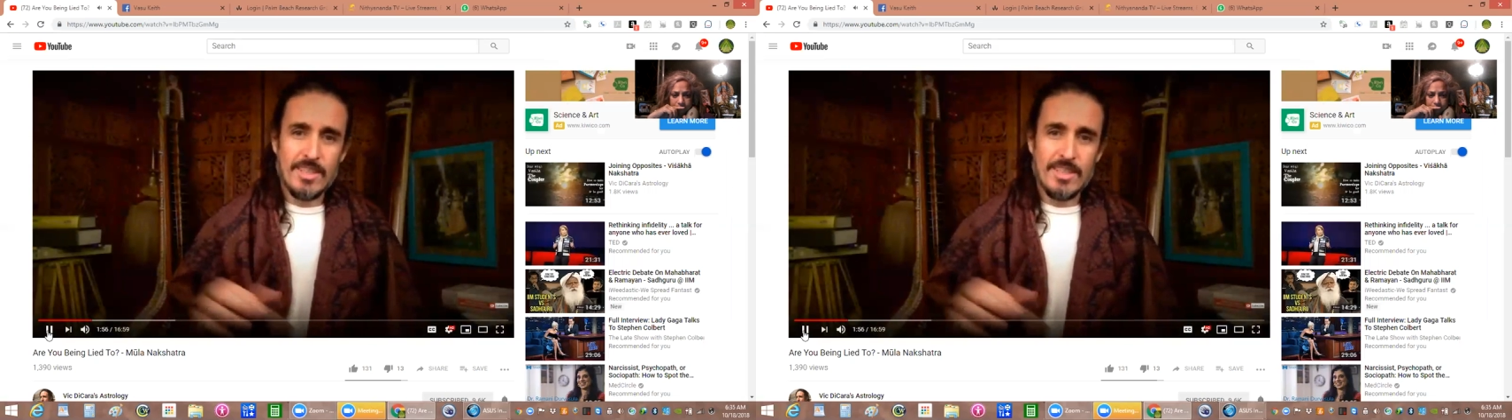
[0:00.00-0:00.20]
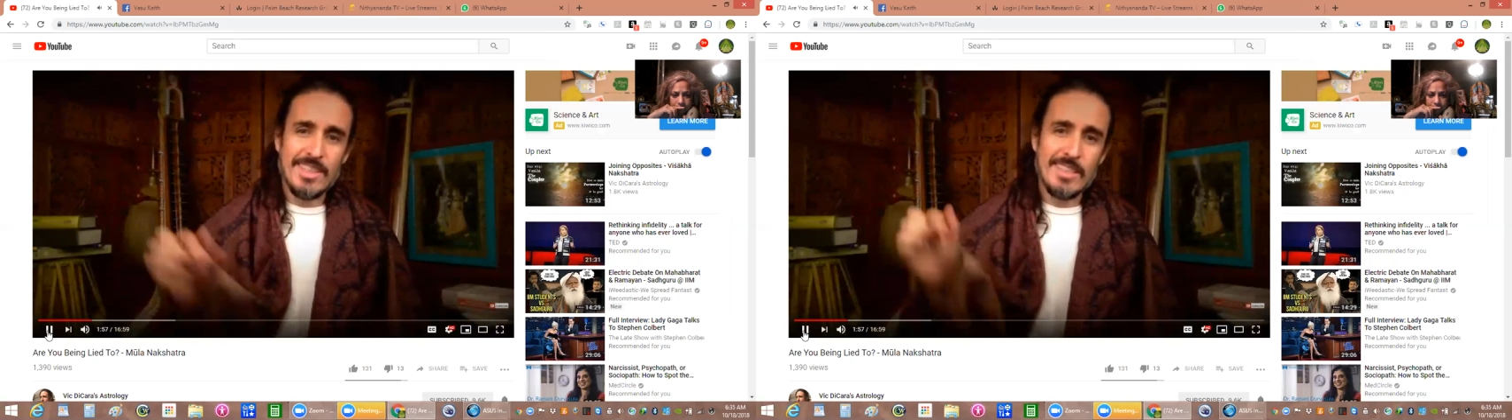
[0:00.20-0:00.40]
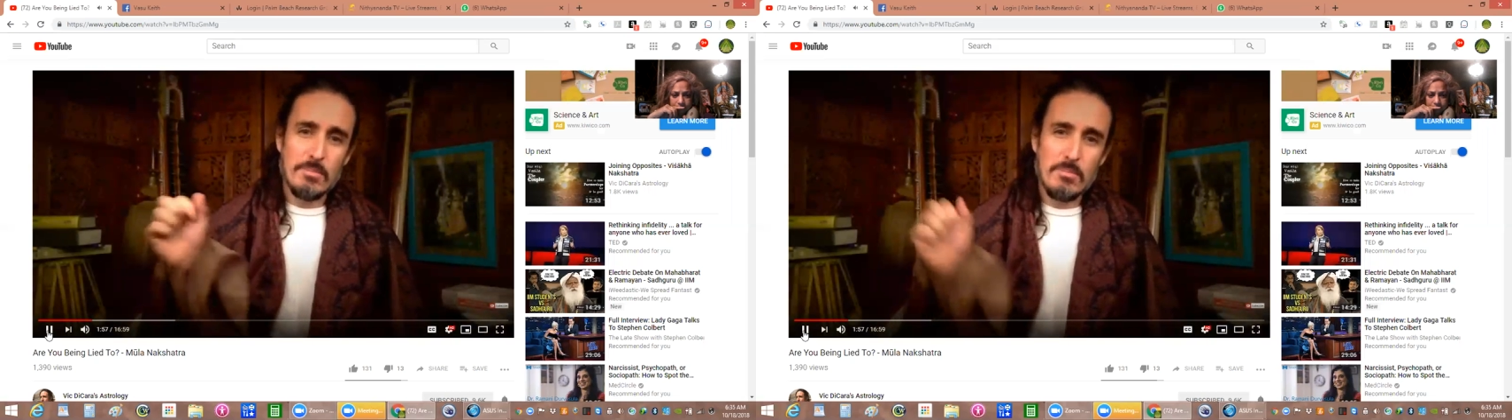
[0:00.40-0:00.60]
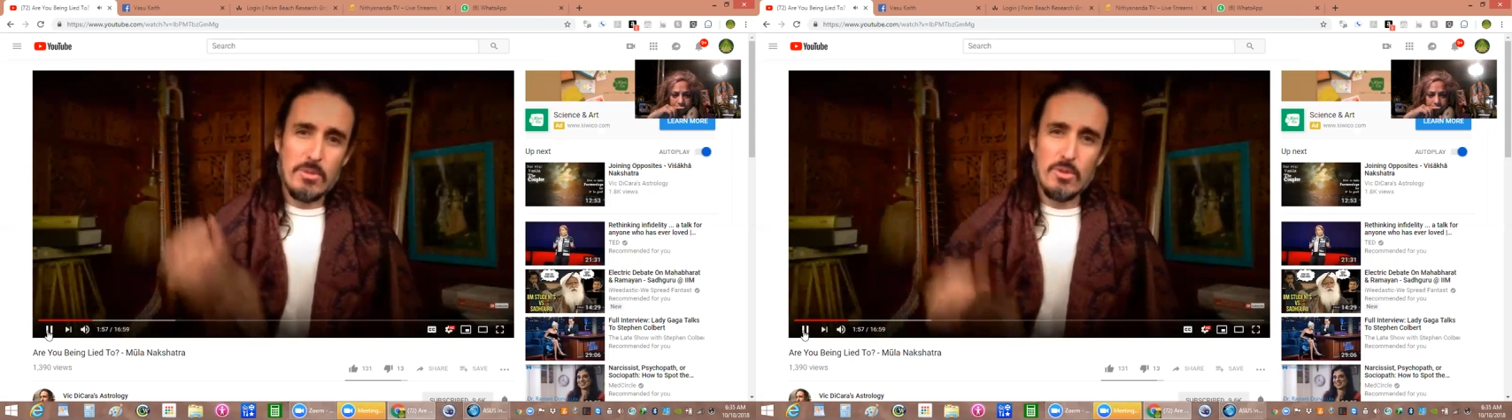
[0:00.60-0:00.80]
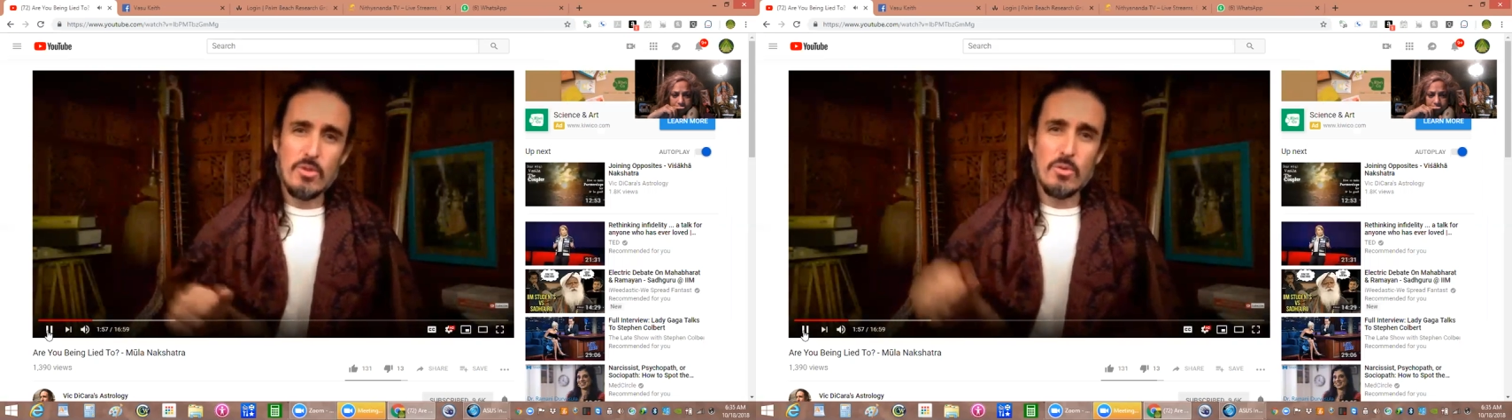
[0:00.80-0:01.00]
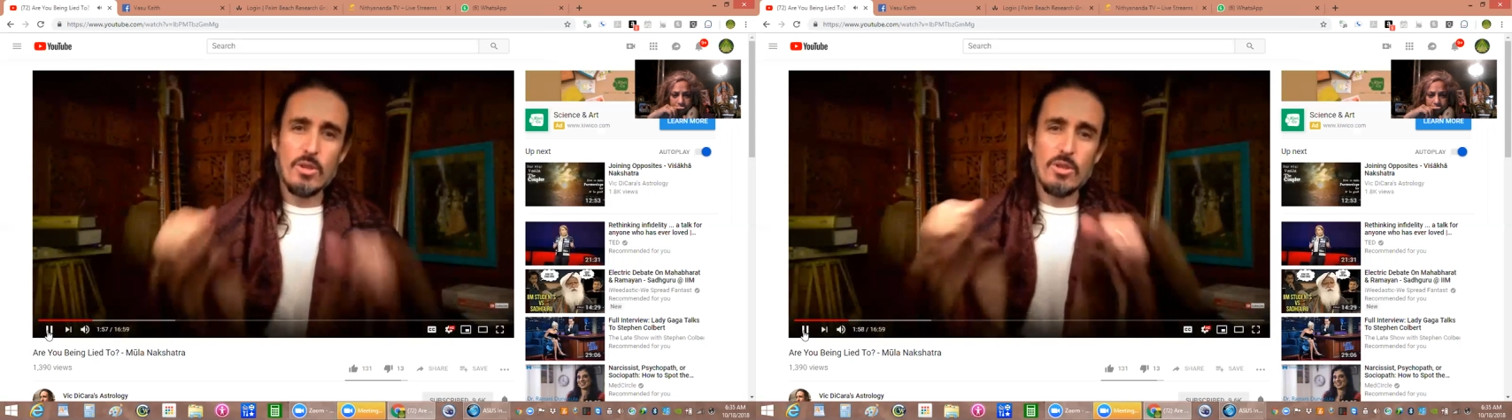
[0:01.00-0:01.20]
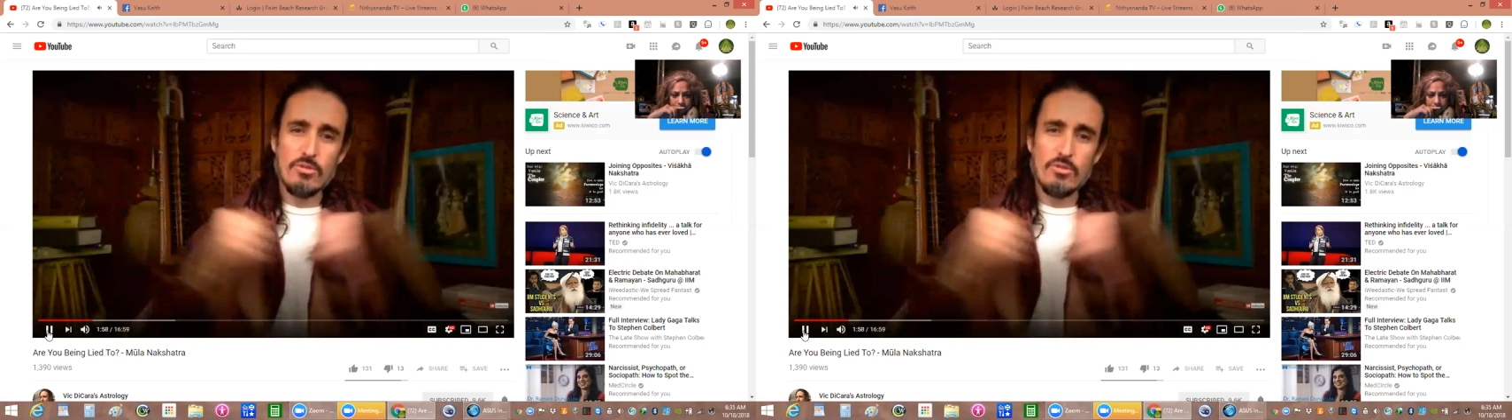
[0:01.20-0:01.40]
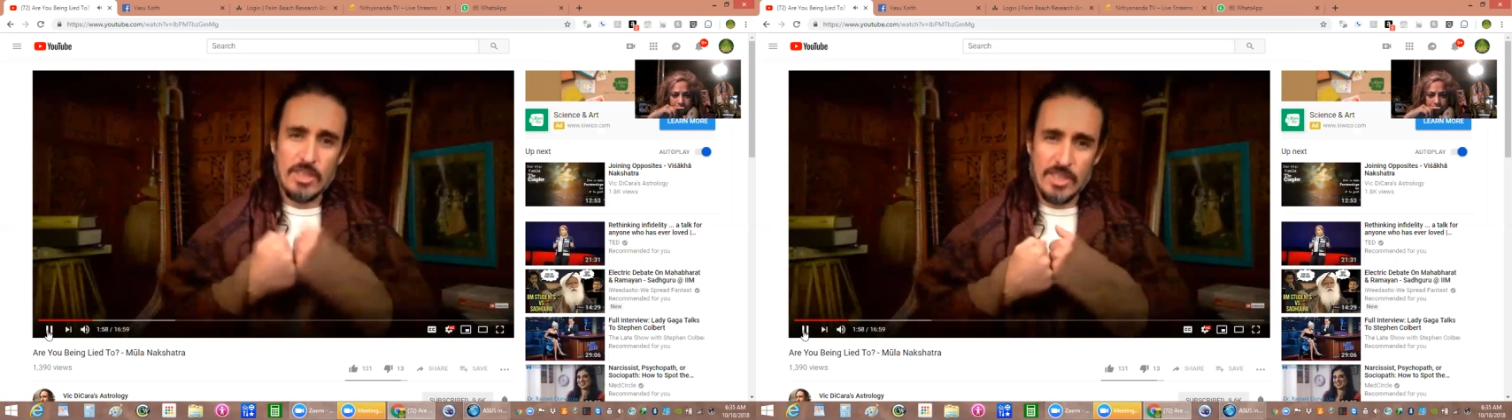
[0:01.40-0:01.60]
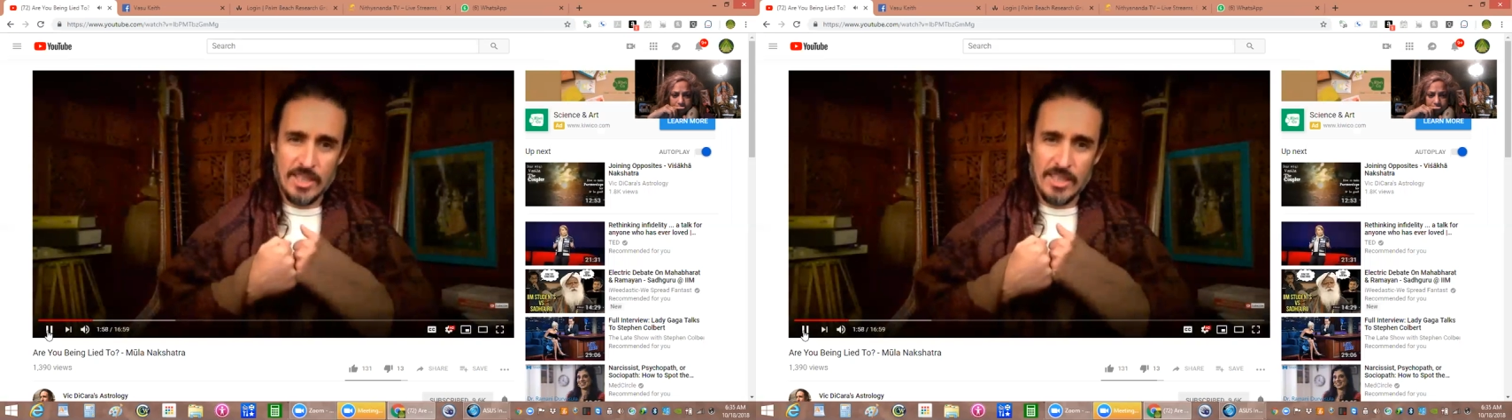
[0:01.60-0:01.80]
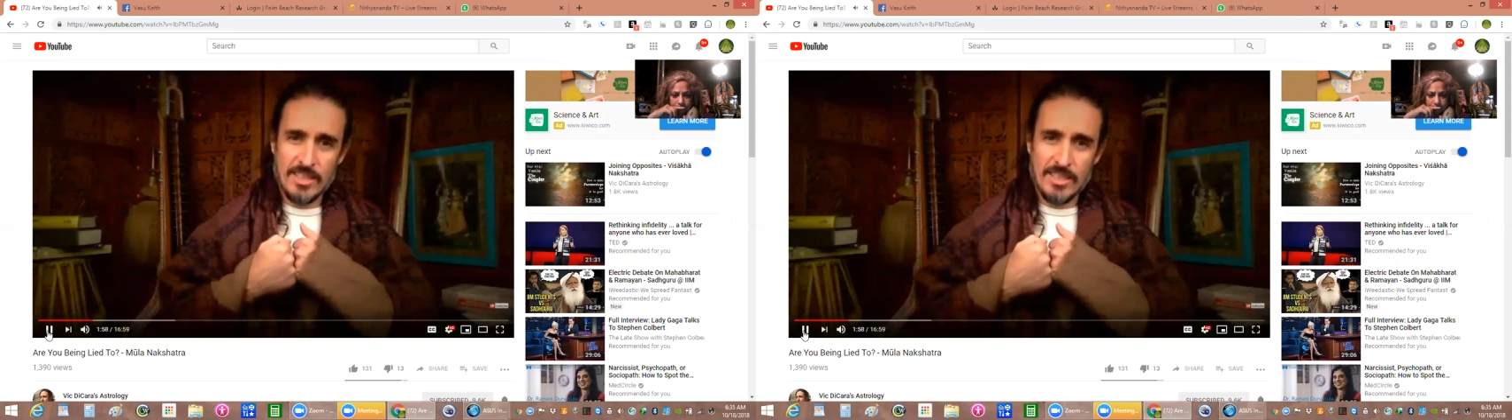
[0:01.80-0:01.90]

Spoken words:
needs mutual crushing